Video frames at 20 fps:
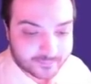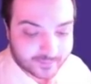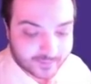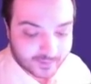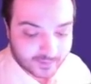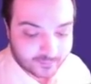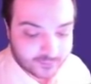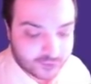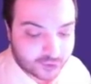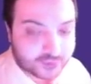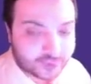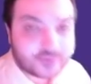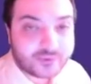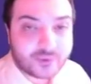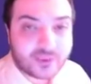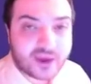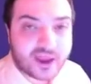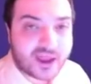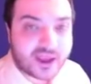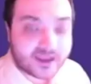
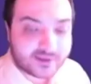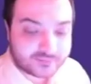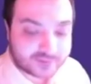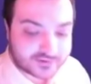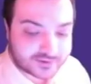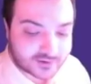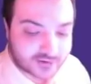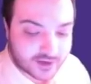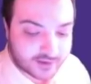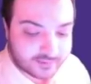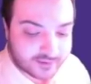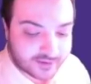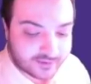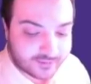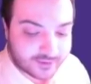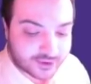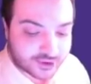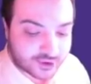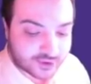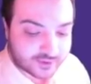beautiful games Bobby
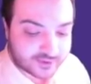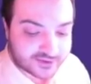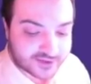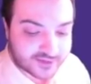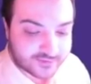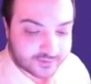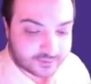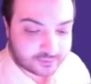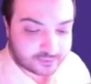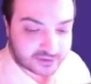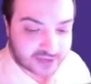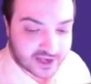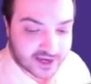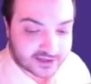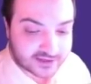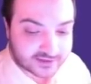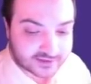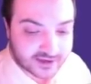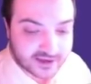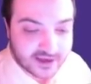Fischer has ever
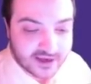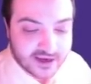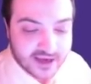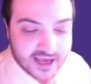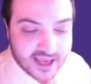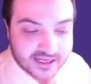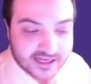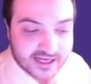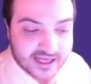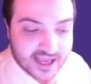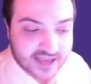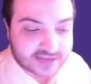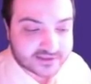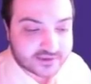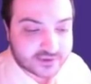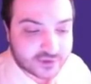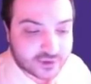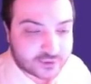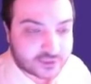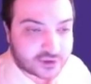played, and it has
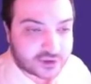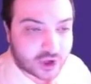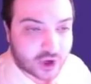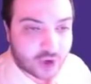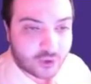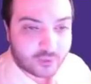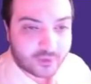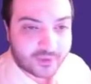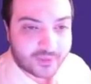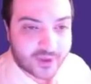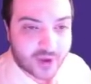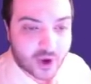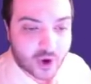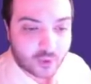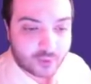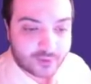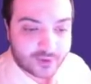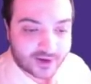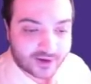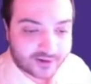to do a lot with the
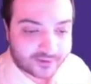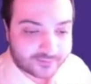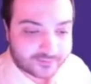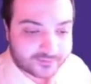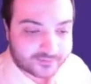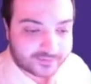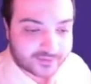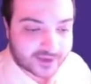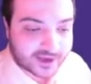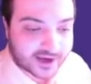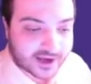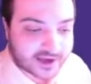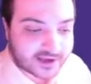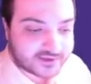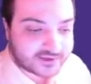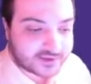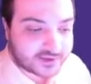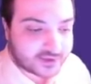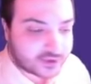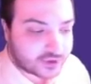opening. It
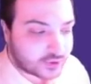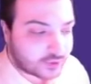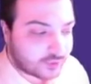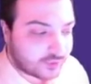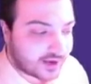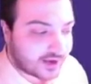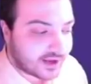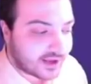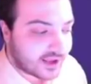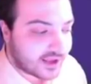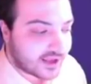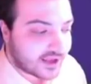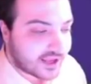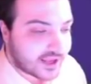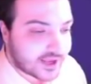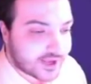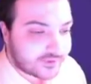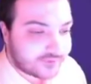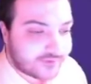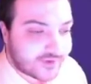has to do with
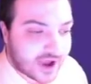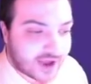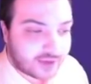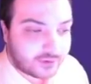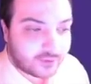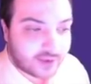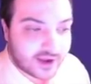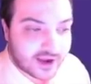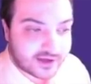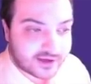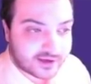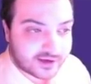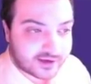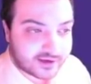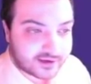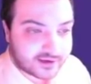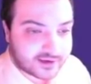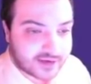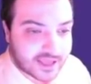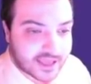
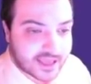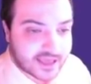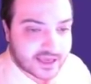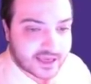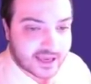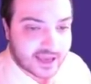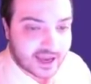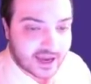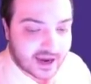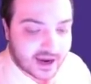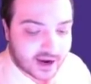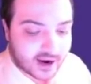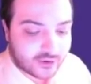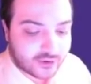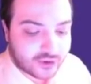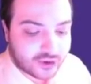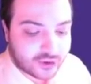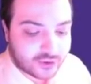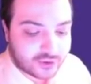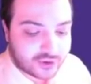evaluating how
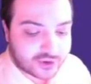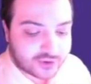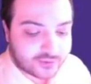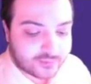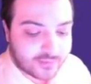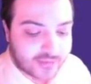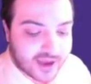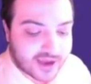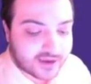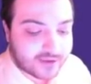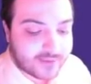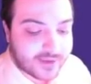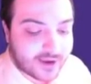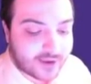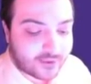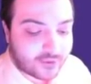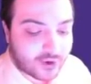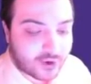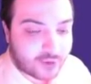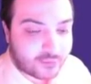you could make a
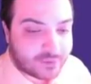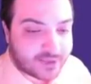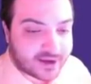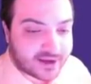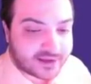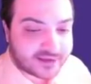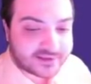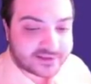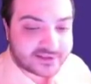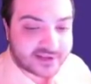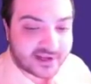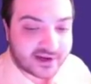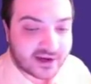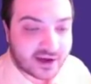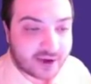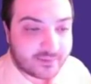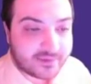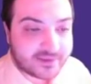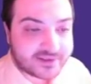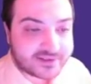better opening and setting
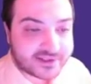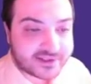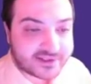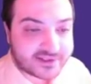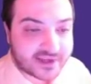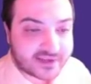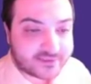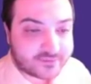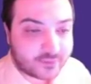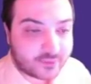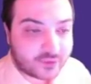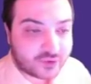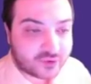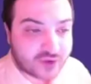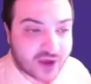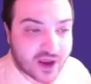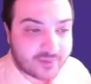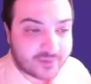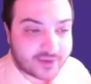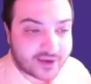up a successful
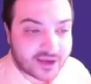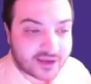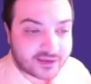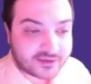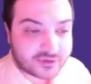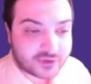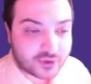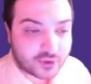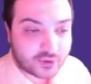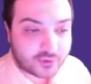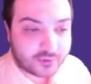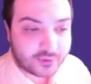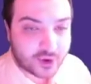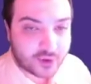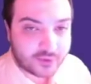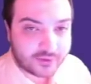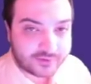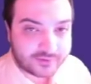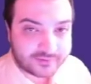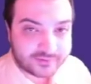trap against your
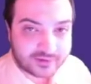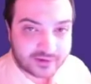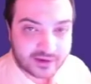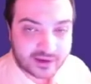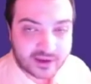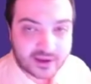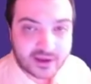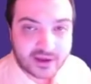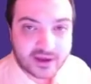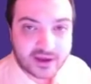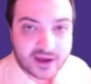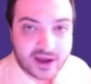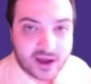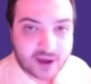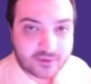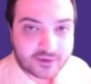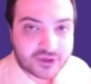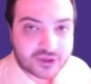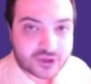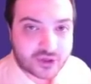opponent. I
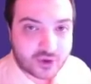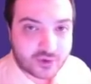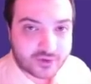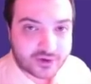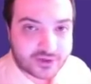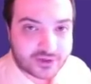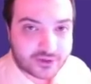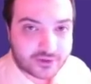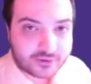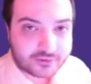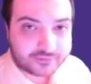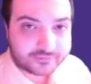want to show it to you.